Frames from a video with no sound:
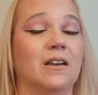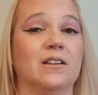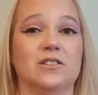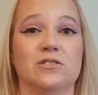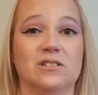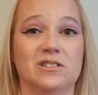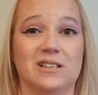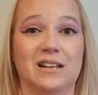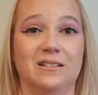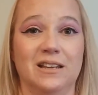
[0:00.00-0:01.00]
So
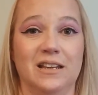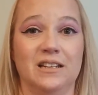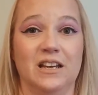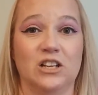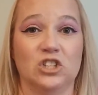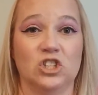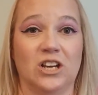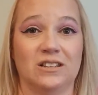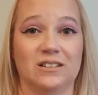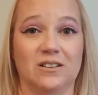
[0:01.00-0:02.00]
settle in,
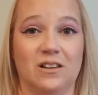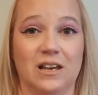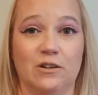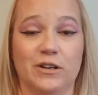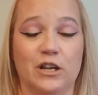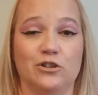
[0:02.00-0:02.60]
check this all out.